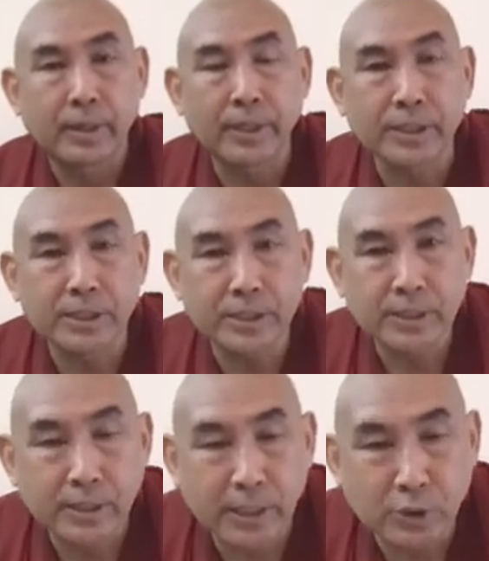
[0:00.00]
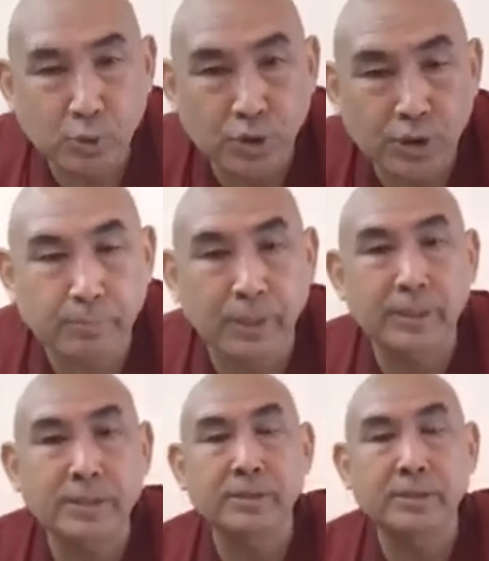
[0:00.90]
Yes, next question,
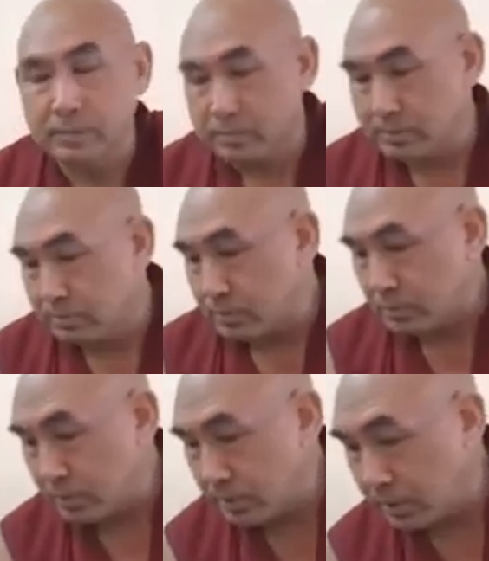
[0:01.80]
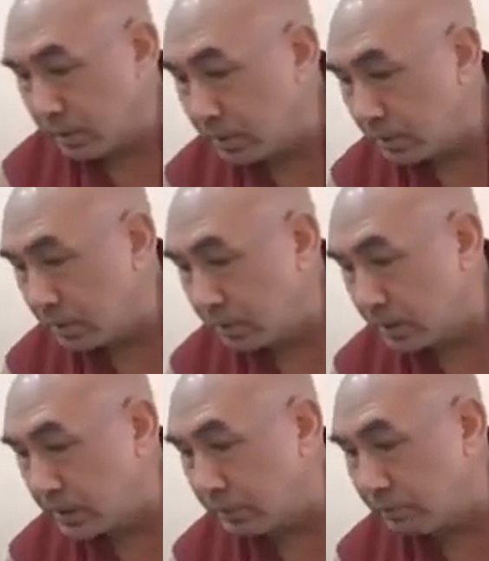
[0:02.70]
please.
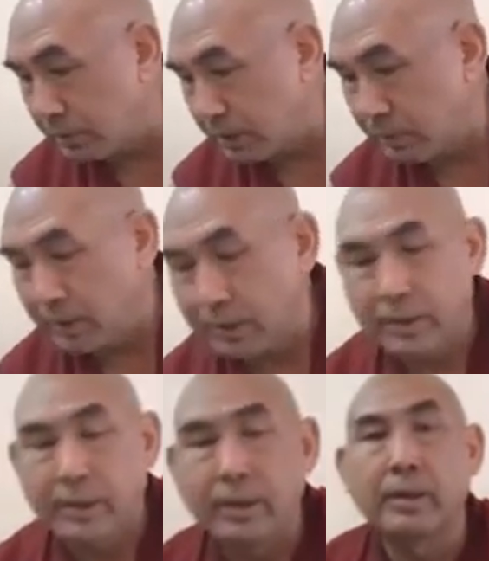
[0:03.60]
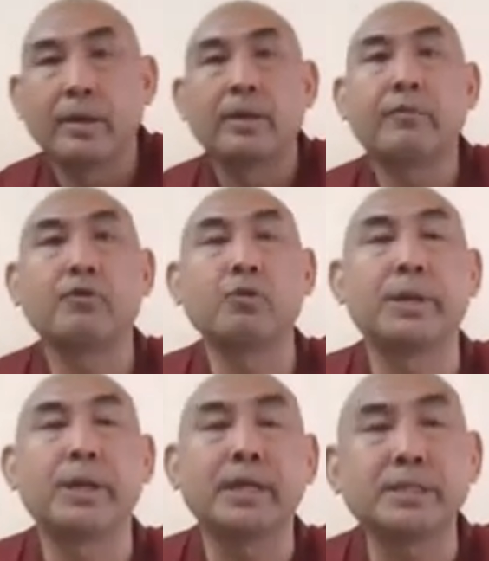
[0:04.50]
Okay, we have a few
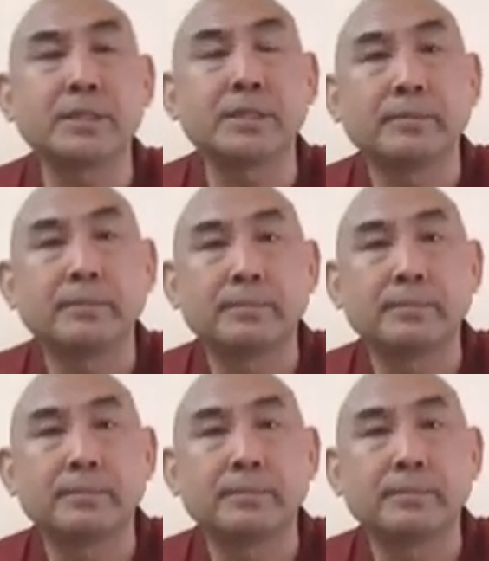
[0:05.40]
minutes.